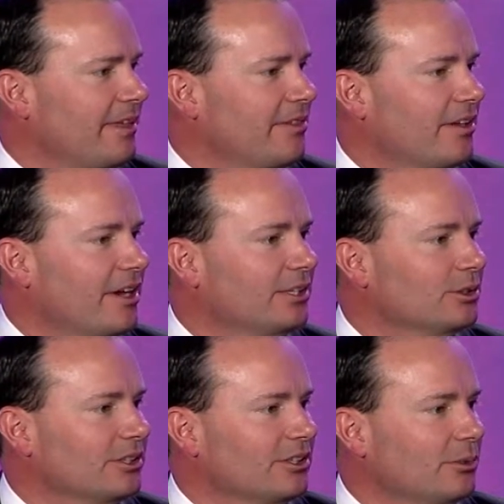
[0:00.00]
They thought I
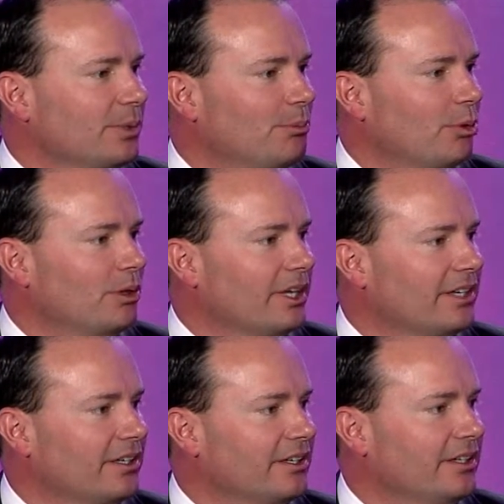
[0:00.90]
looked a little bit more
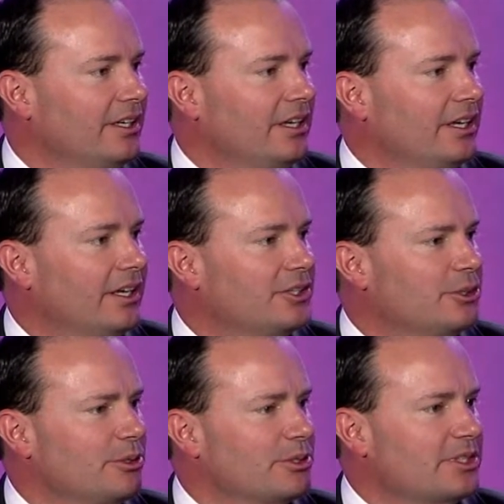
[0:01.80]
like a, a
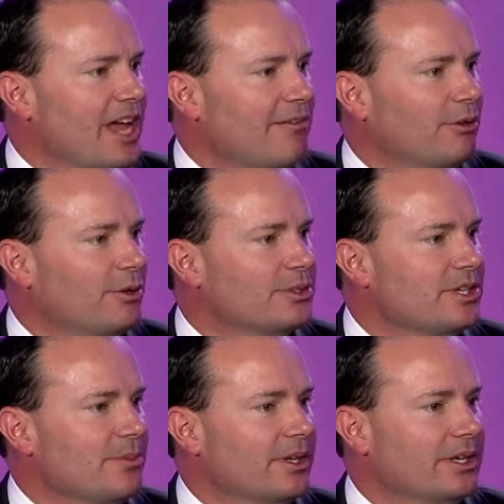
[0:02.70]
junior staffer or
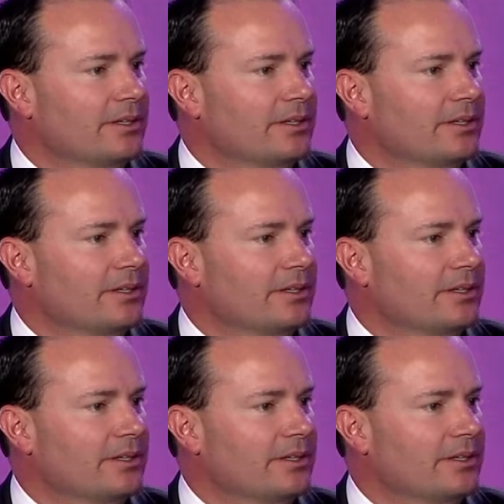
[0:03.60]
something.